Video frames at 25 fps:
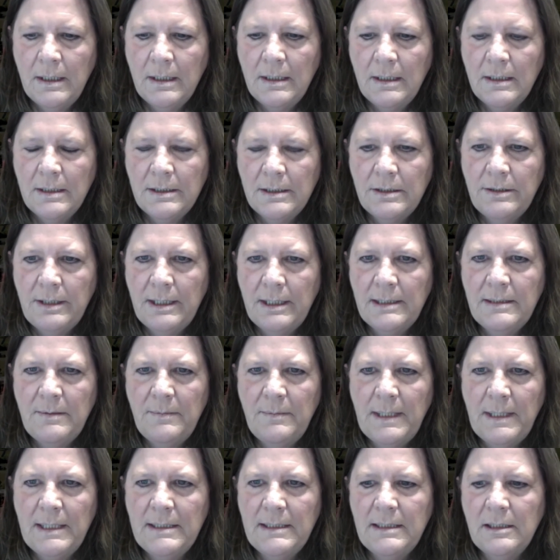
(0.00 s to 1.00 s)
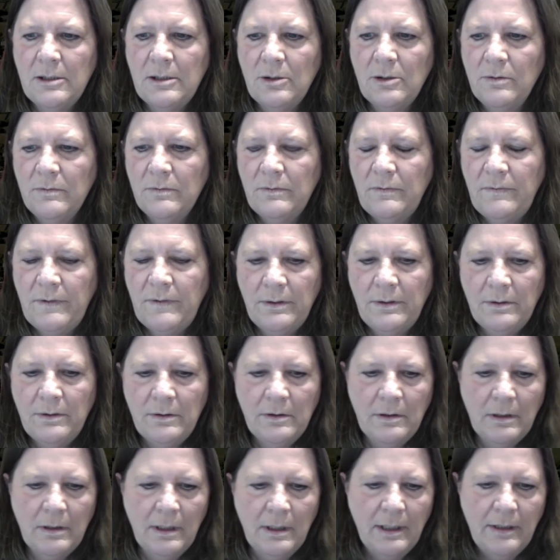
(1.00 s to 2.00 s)
So that's a basic
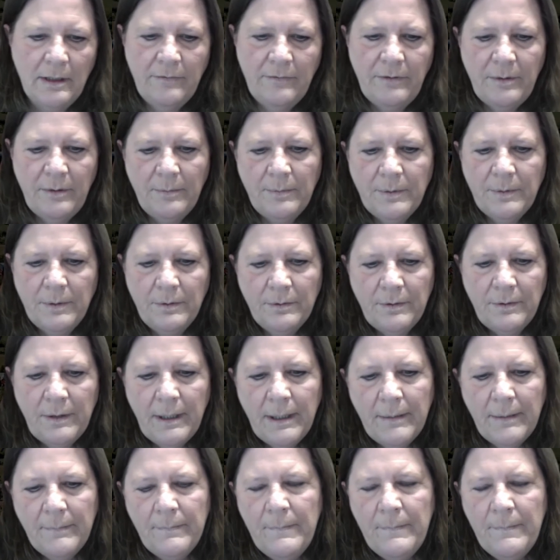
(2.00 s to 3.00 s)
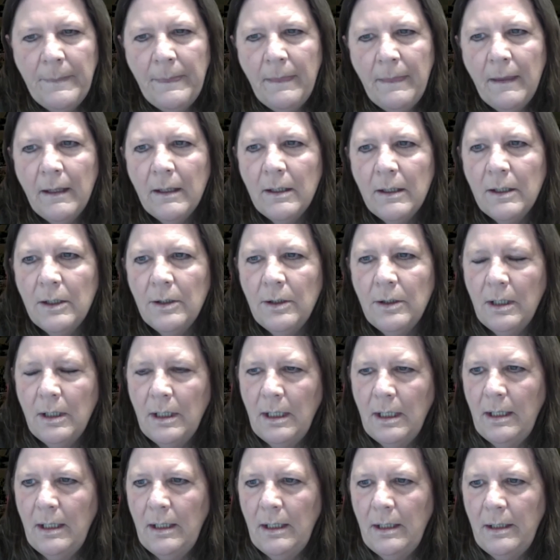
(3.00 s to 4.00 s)
overview of the program.
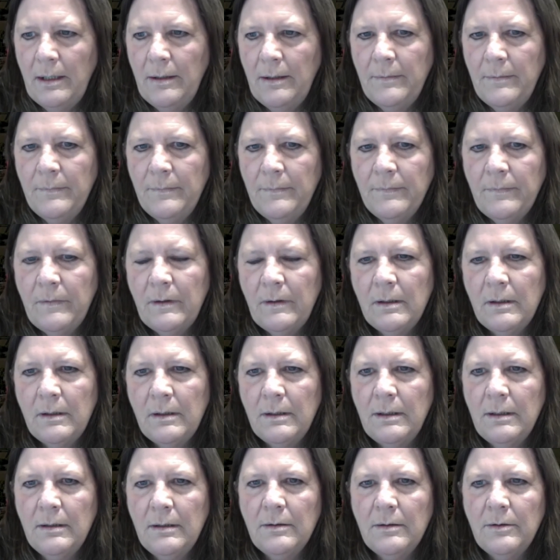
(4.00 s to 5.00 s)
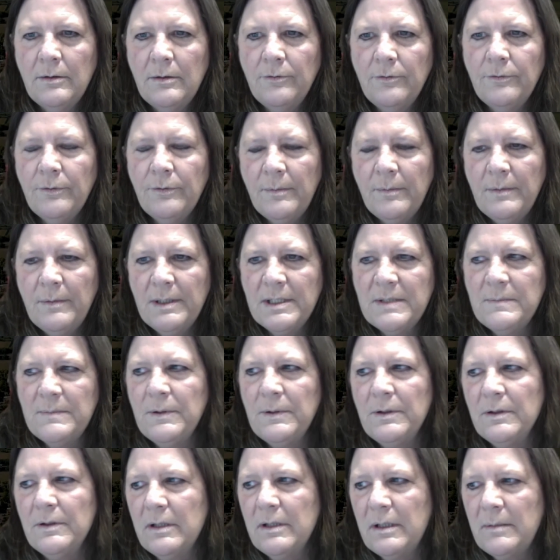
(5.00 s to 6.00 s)
From this
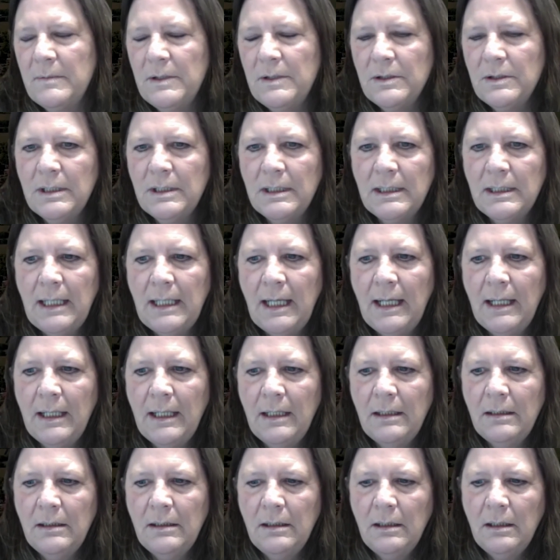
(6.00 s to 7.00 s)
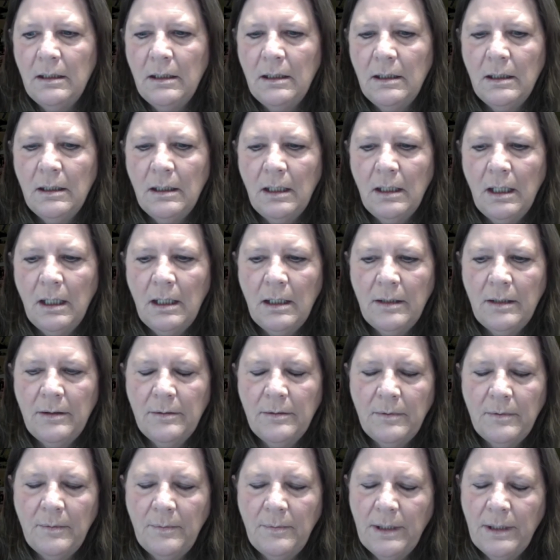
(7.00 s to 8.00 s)
program, you can get
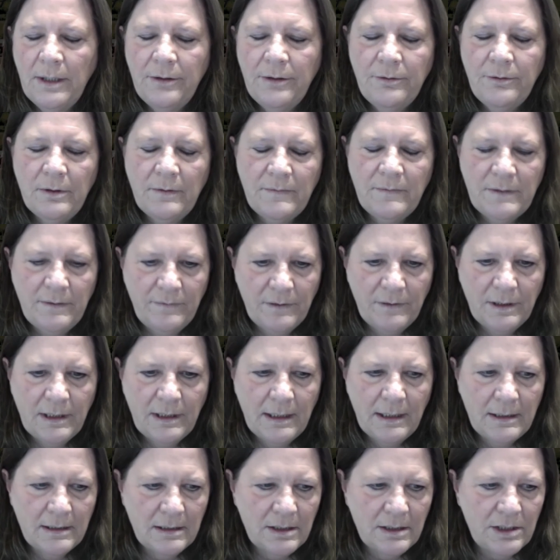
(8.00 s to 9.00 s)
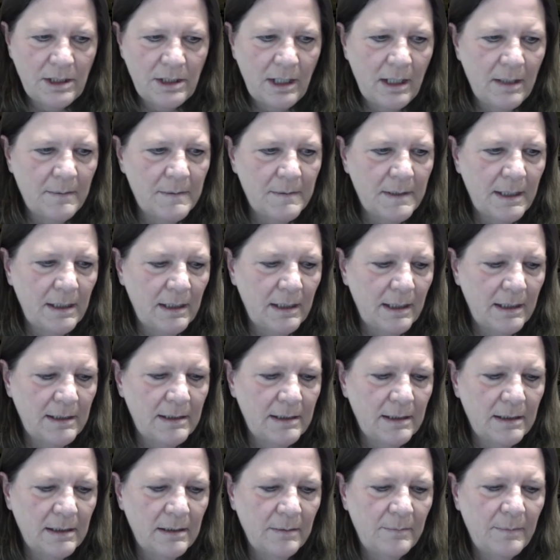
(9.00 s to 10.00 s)
a plethora of different kinds of jobs. I like to
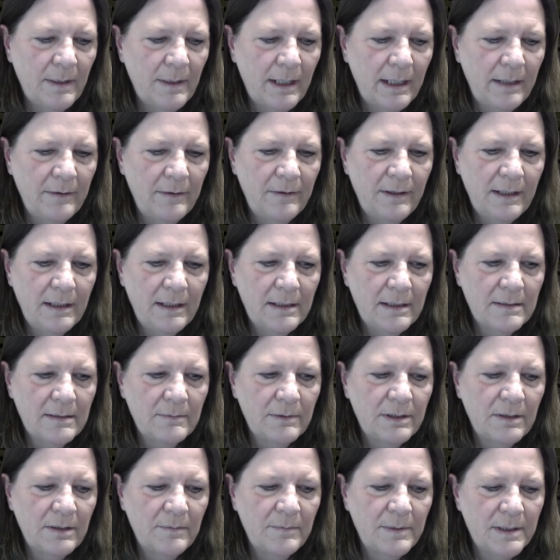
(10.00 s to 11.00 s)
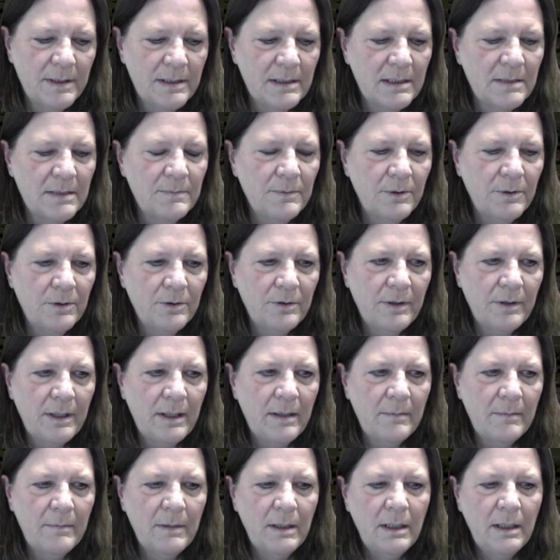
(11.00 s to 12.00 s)
combine things with the business
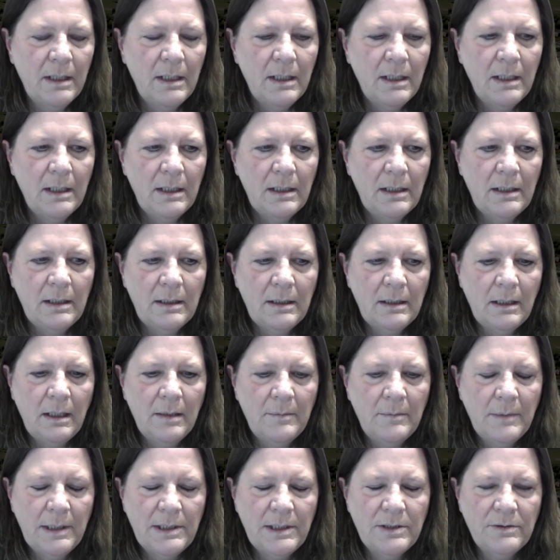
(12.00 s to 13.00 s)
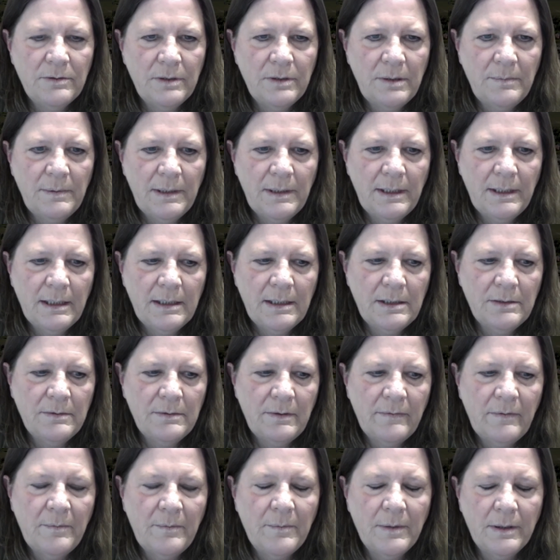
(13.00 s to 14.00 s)
program. On my degree plan, I do
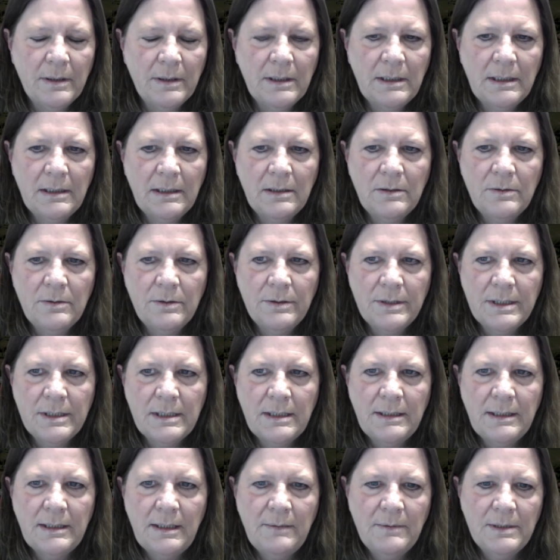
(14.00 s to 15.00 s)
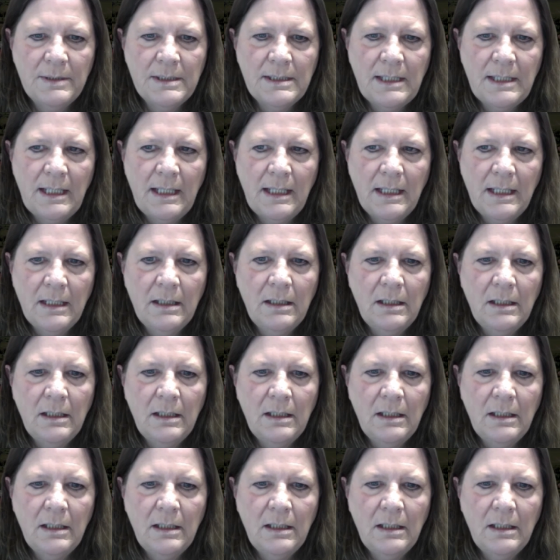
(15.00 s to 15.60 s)
have a marketing course that they would take,